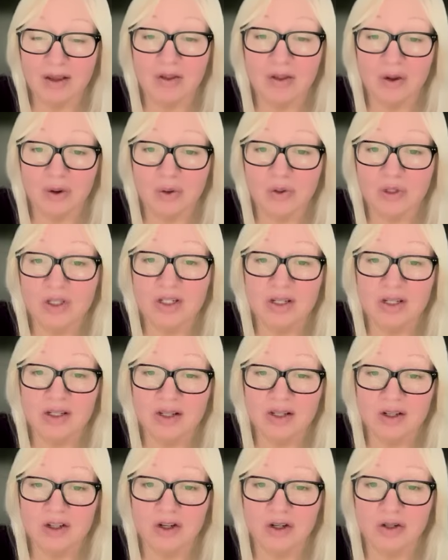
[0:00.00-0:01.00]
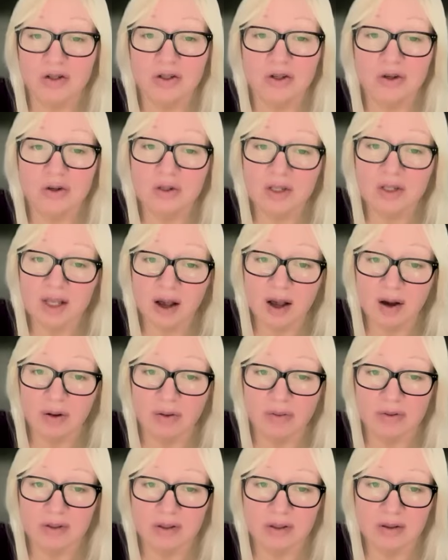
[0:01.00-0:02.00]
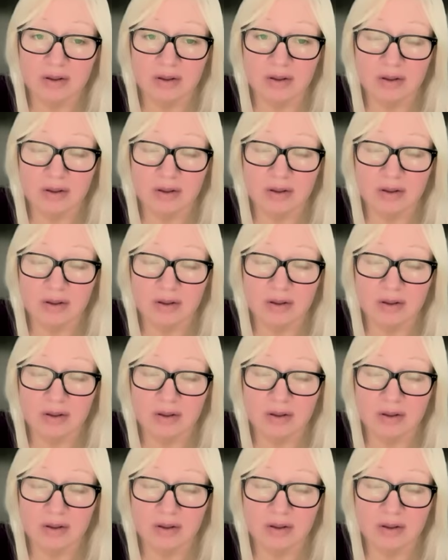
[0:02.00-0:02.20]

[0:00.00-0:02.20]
those decisions yourselves.